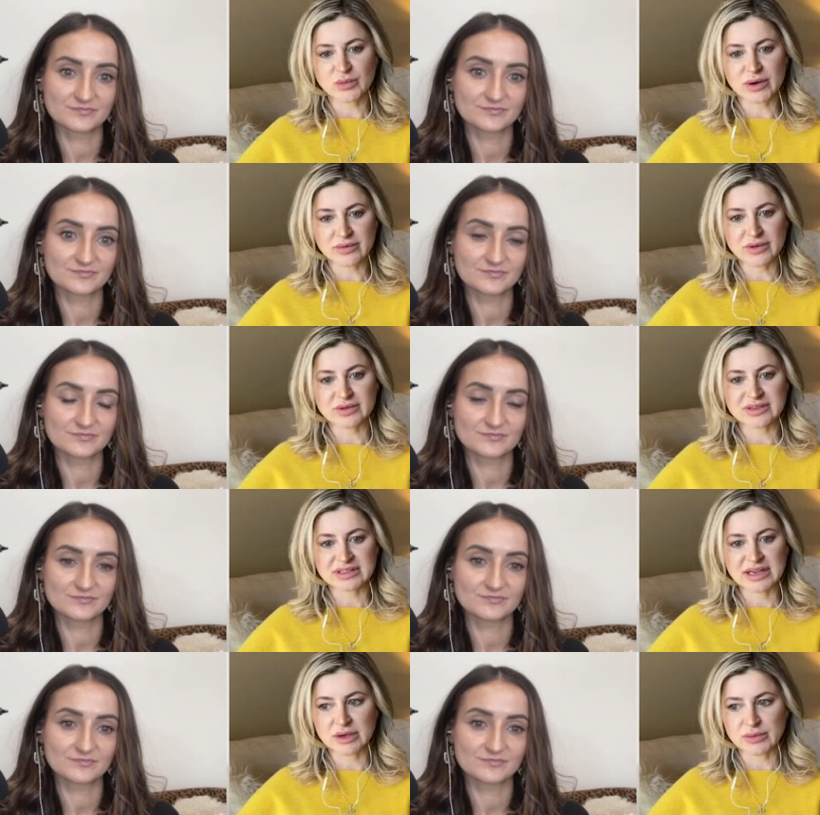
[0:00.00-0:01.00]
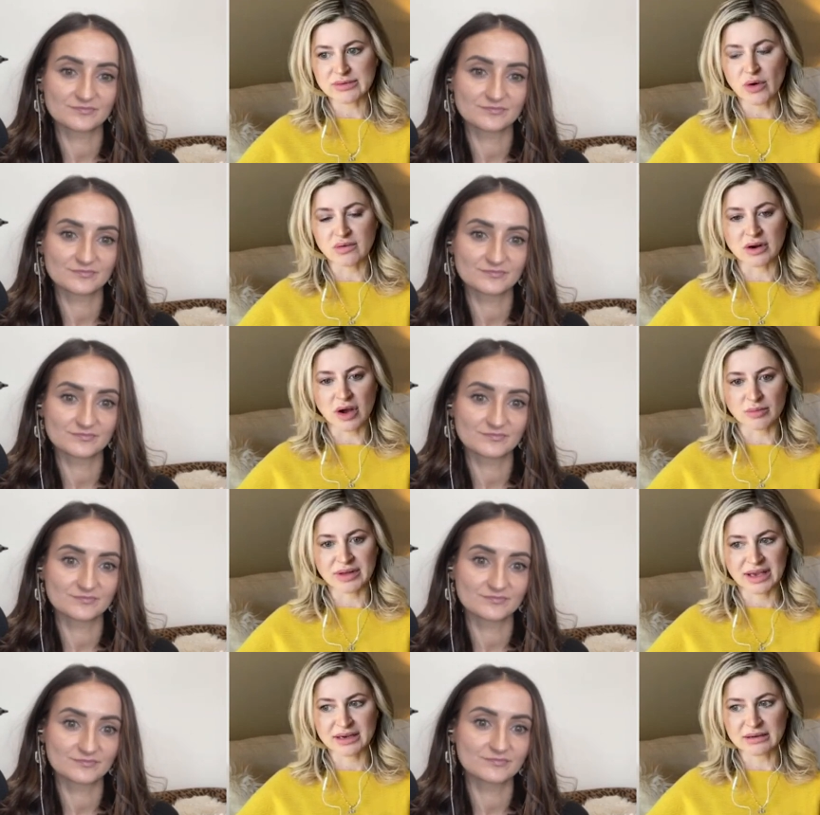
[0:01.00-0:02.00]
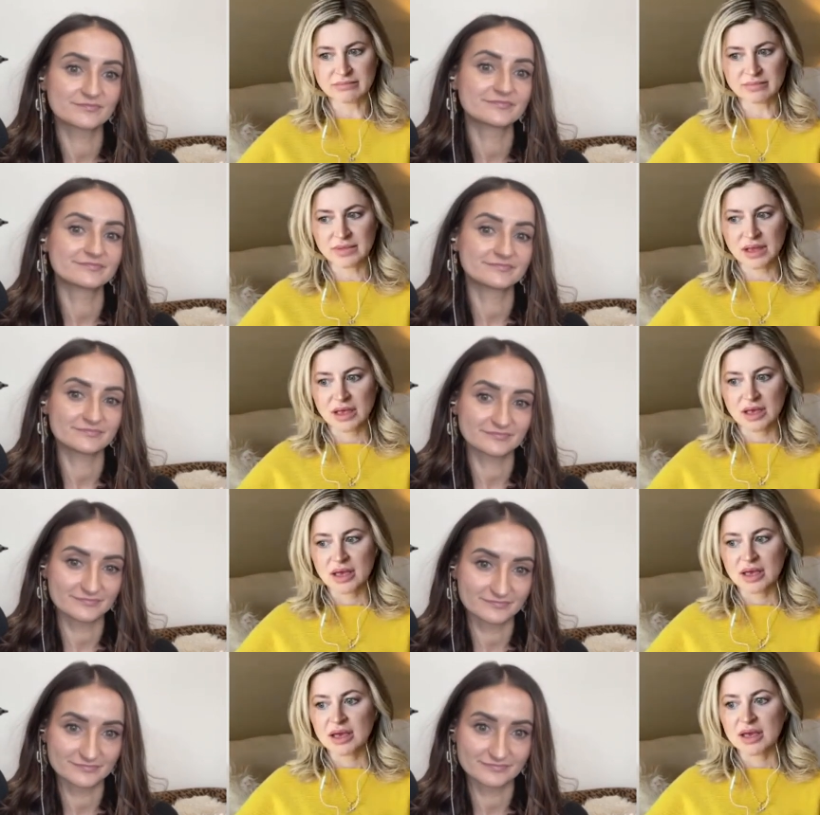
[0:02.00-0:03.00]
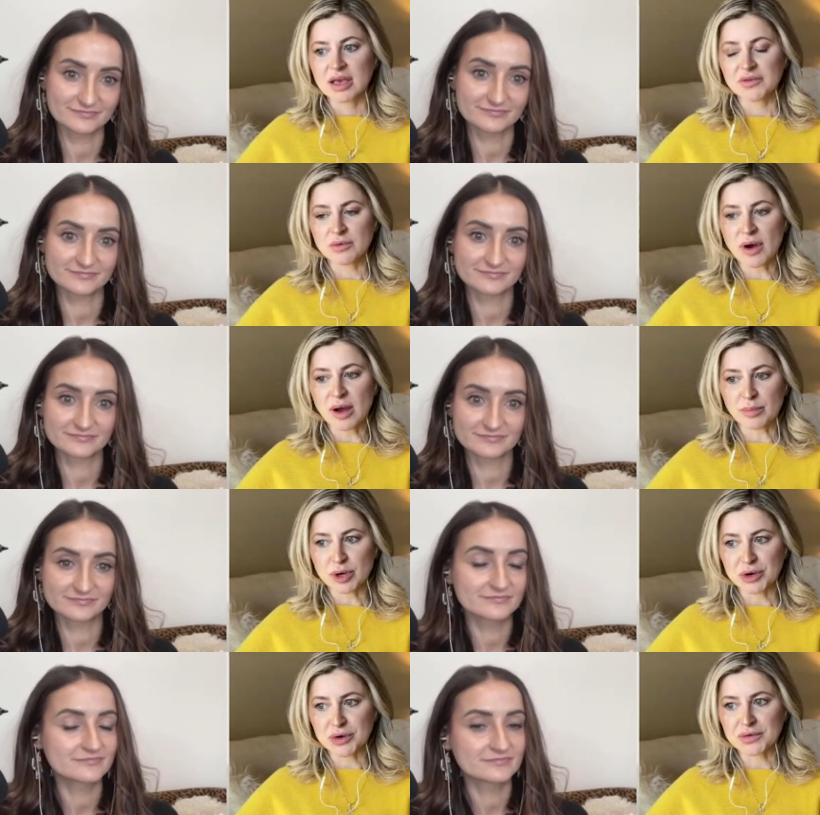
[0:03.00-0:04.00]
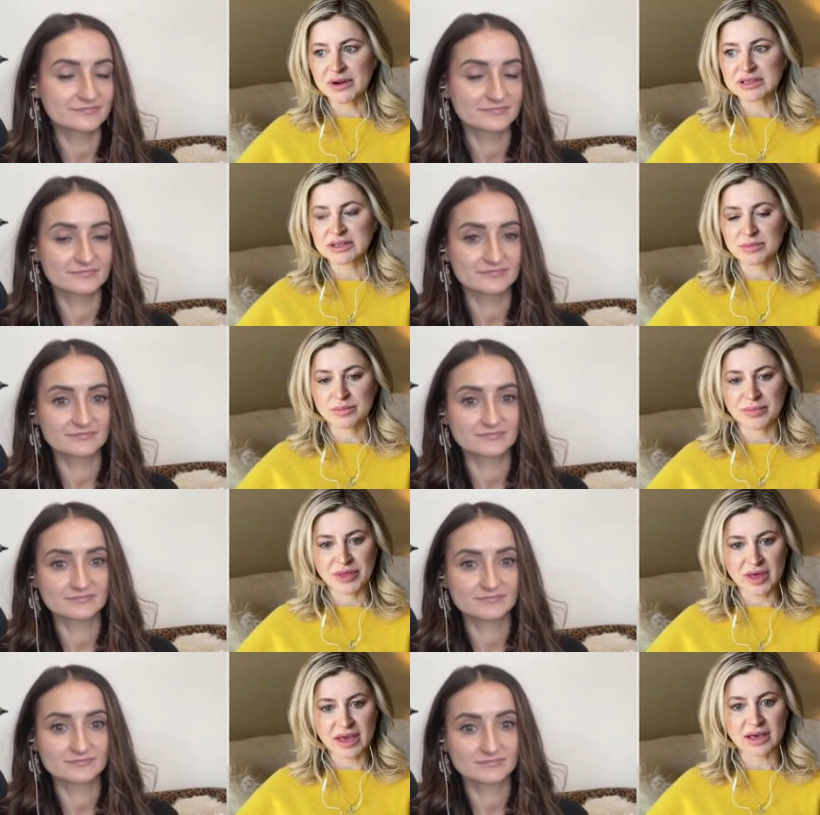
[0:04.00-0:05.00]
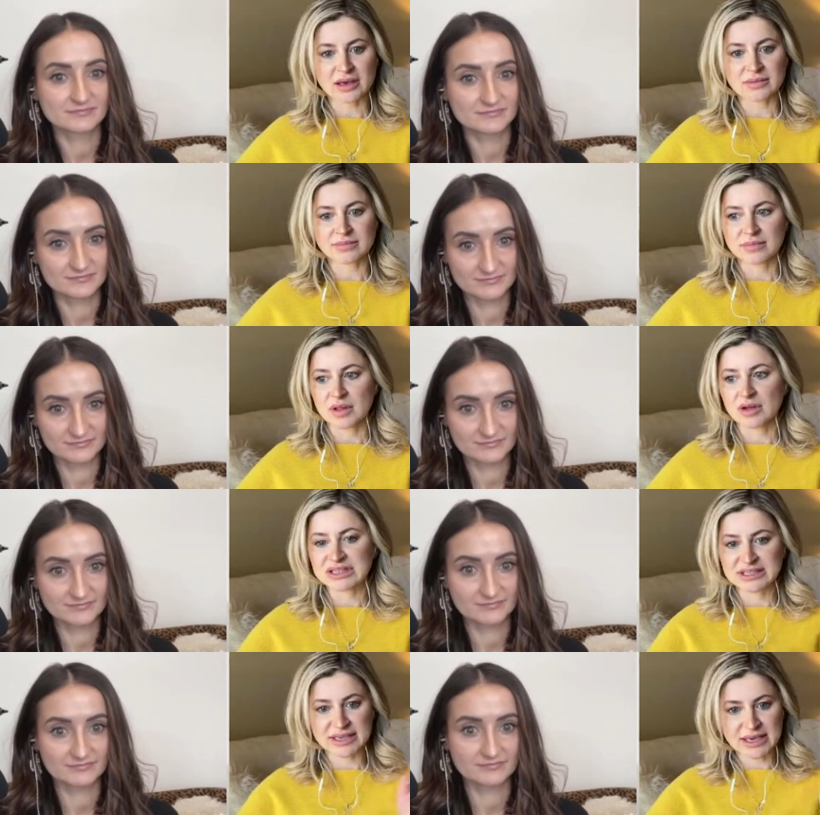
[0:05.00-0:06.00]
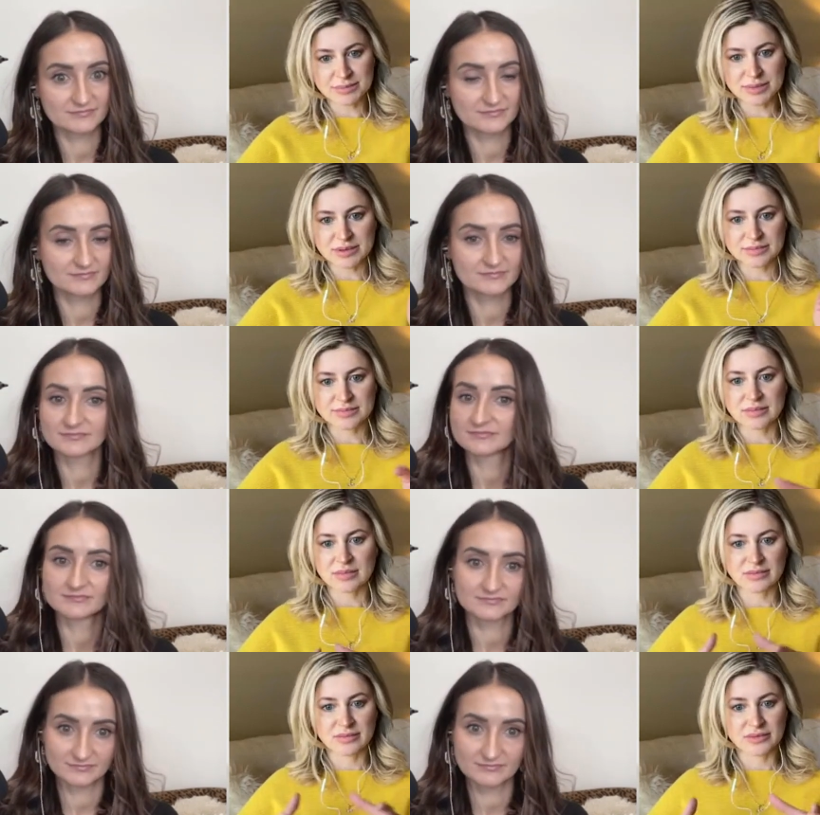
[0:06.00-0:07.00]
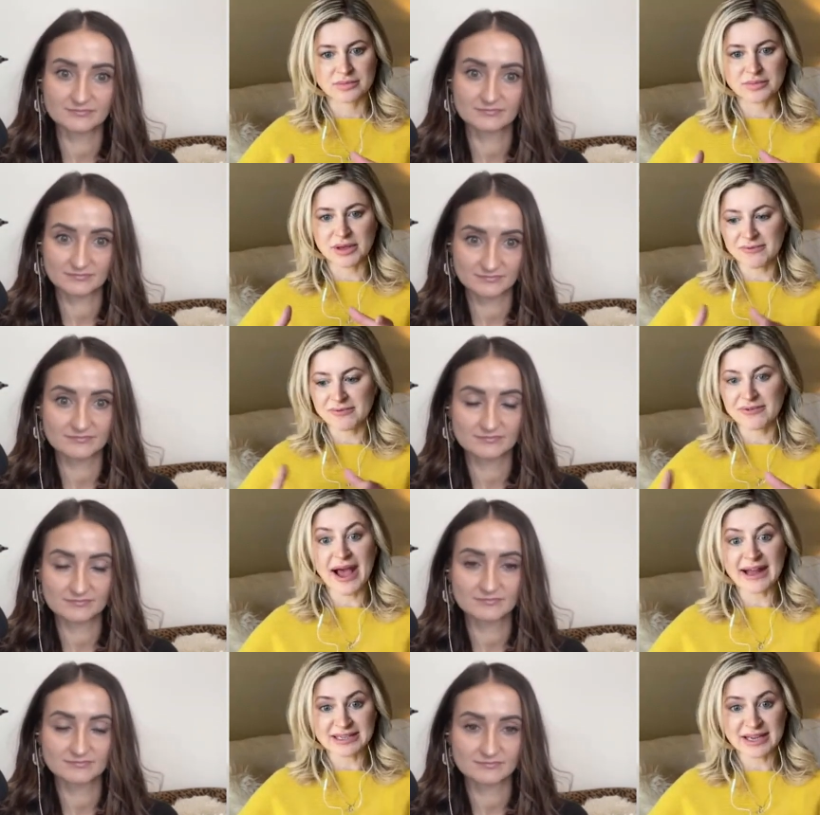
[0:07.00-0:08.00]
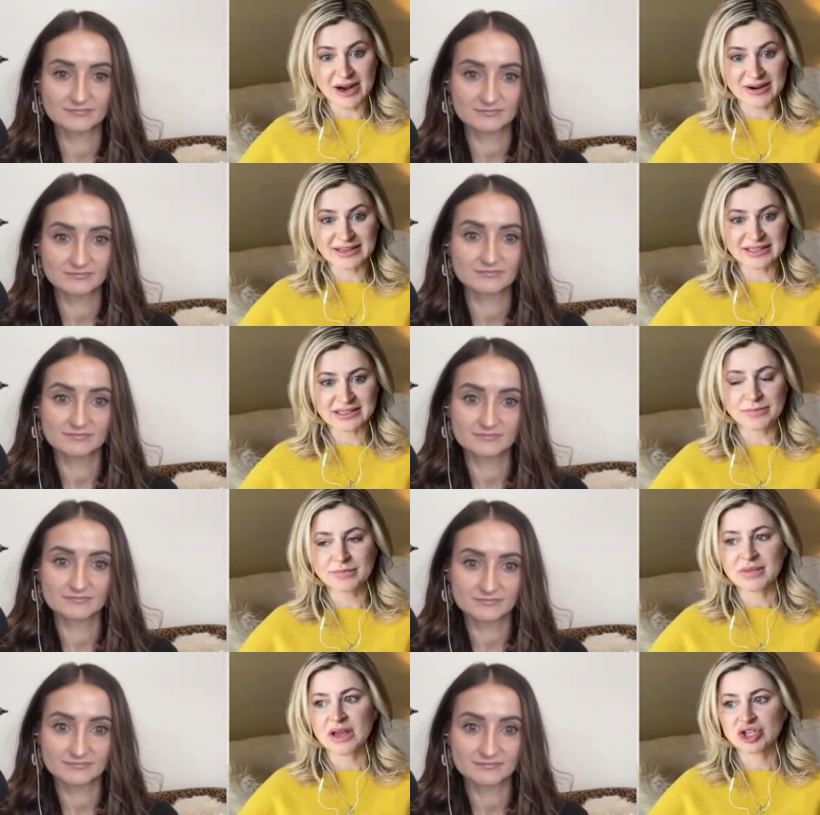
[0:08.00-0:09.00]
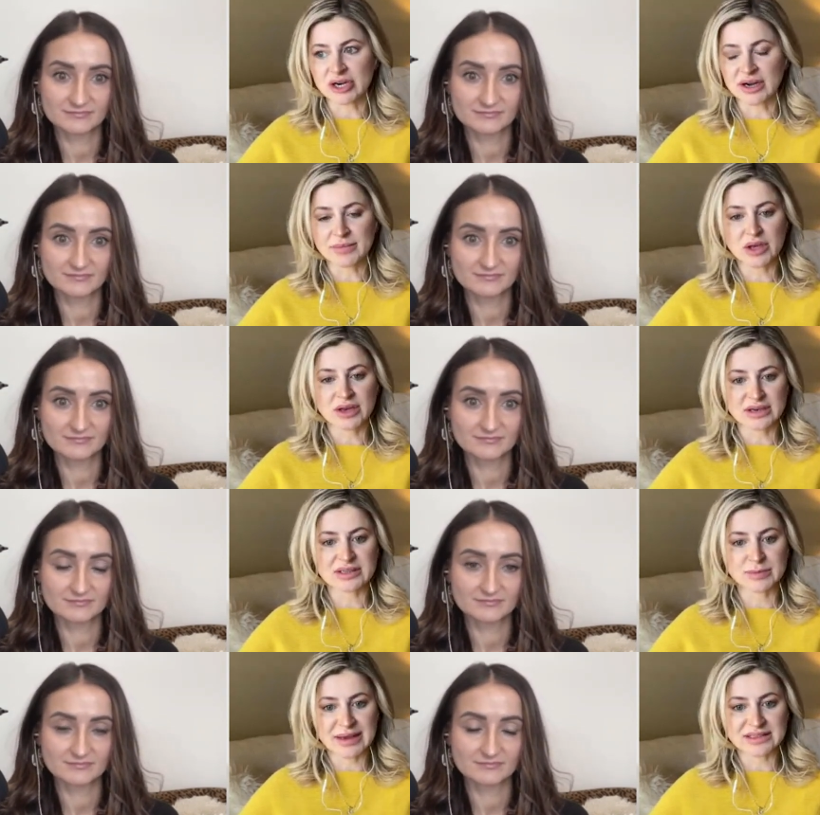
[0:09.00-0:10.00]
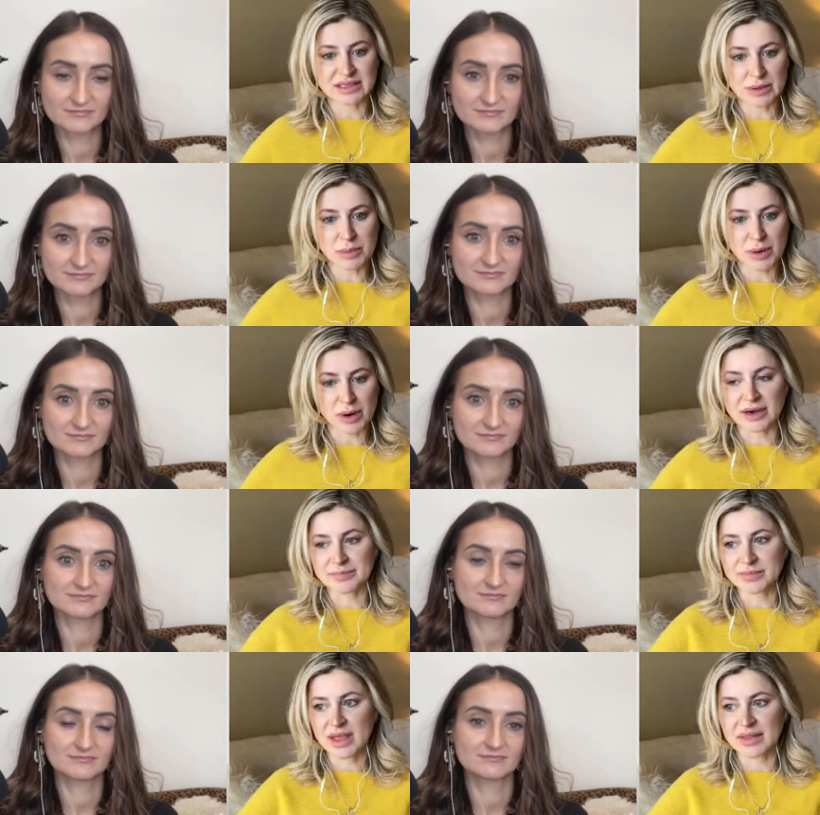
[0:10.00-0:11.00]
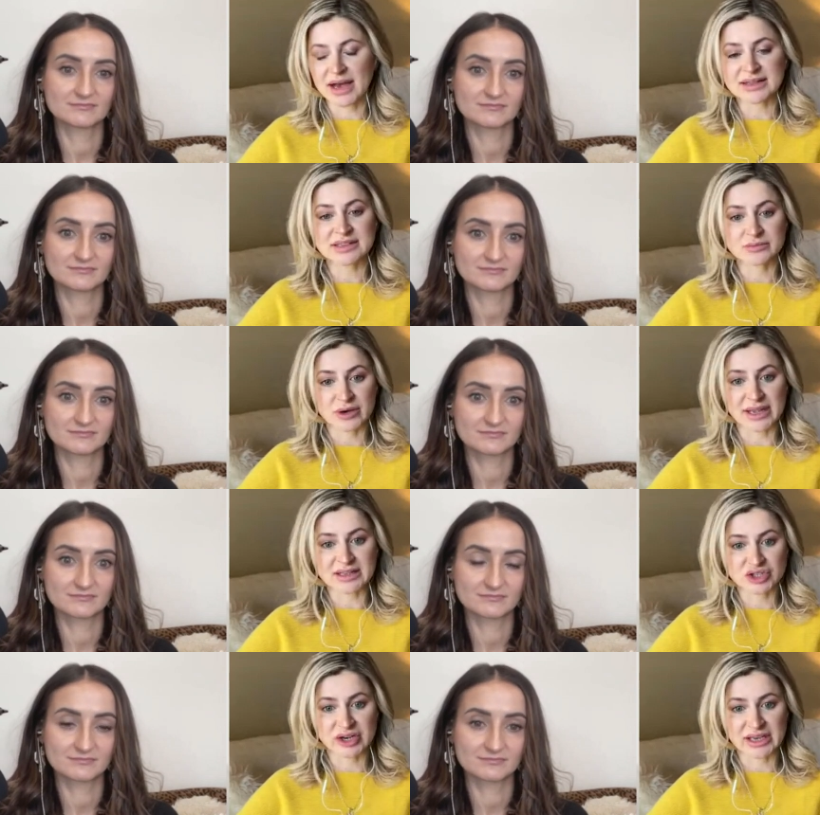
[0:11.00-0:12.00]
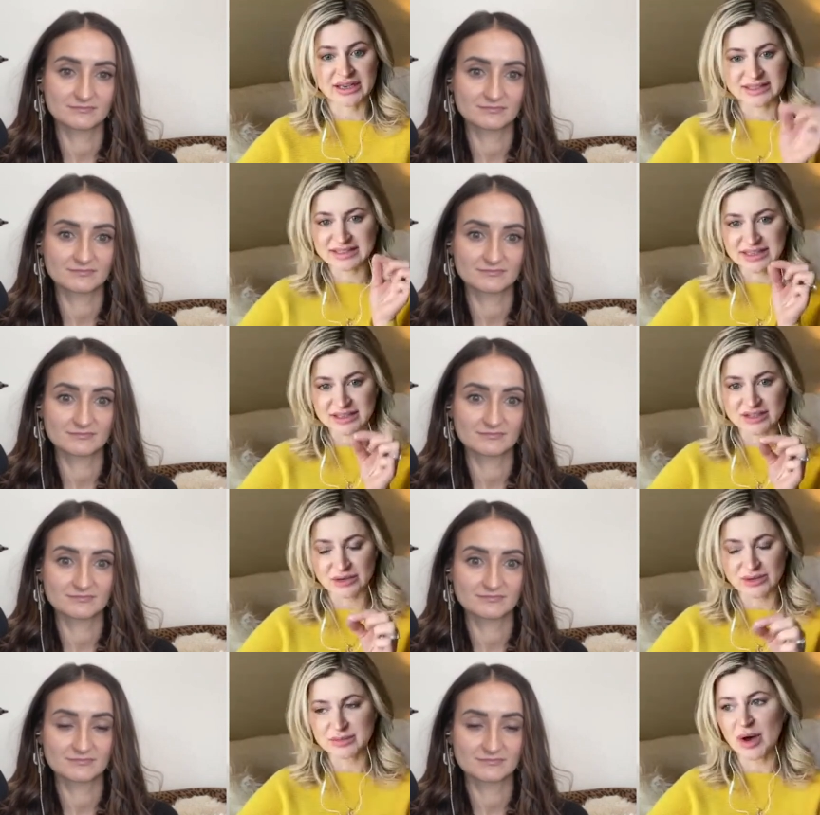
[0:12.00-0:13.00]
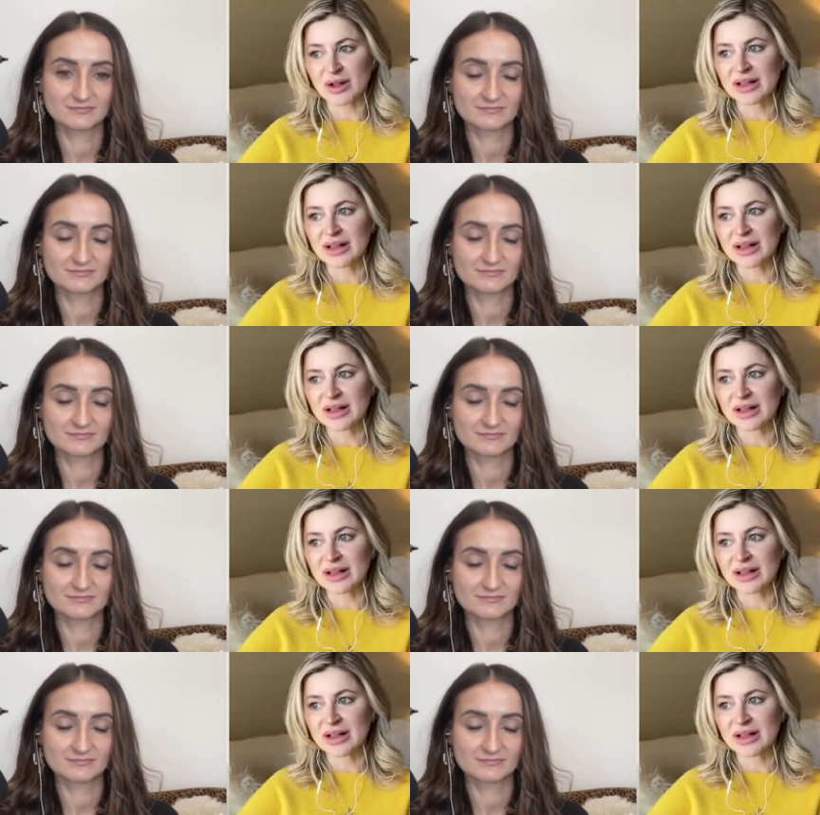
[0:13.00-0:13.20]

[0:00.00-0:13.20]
Speaker 1: of those things that we've overcomplicated. Mm-hmm. If you want perfect, thick, deep, you know, fat carrots, sure, you need to space them apart, and that's where it gets tricky because the seeds are so small.